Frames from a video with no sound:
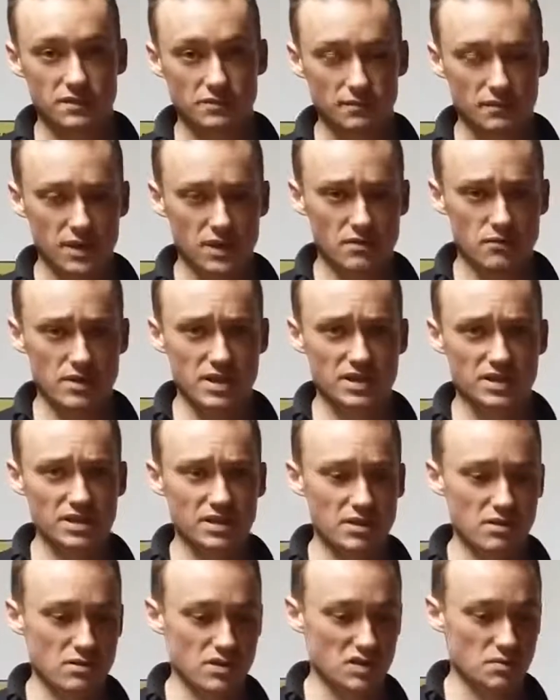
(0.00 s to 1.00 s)
in the recent
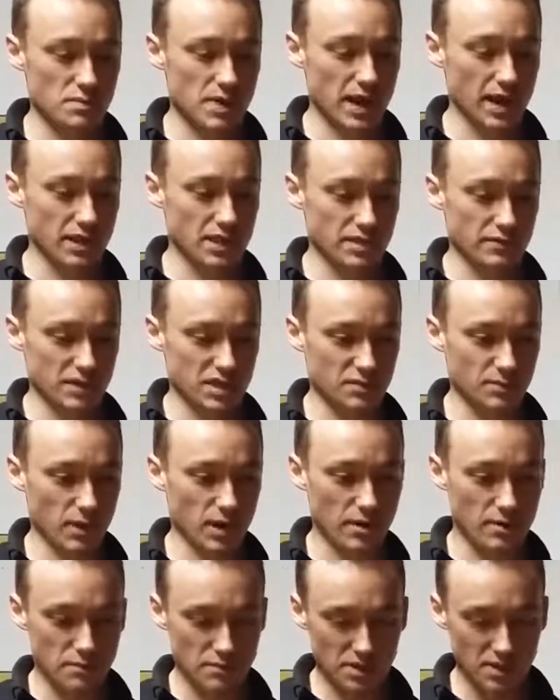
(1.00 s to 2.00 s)
years, some patents have
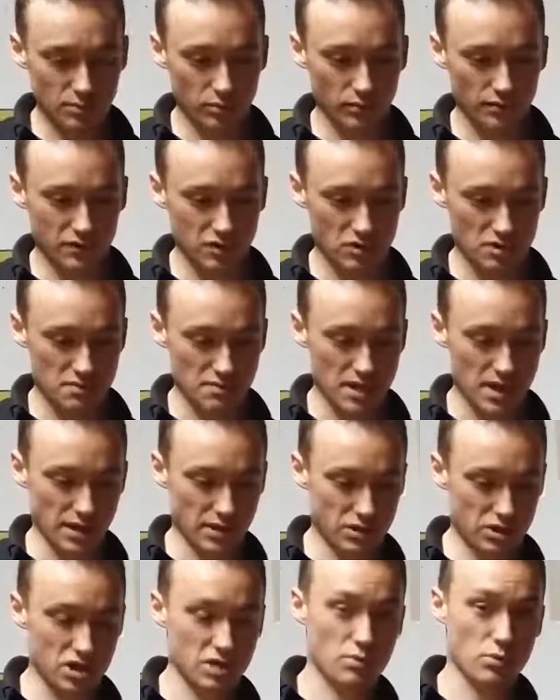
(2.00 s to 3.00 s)
expired, and people have started to make
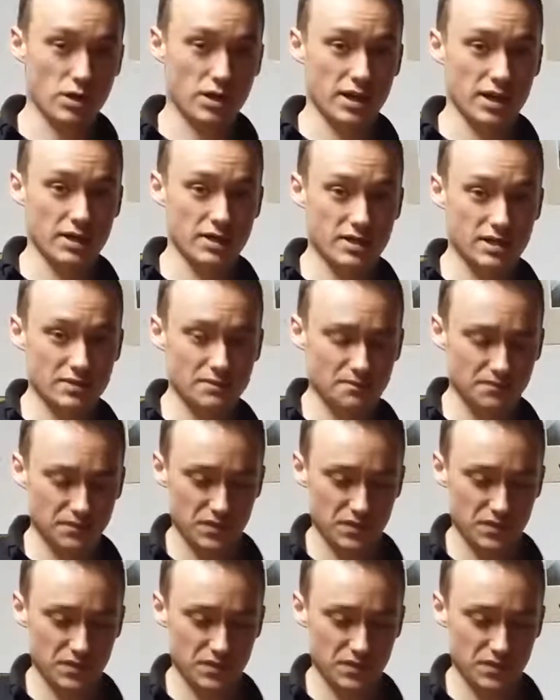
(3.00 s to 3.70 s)
cheaper kits,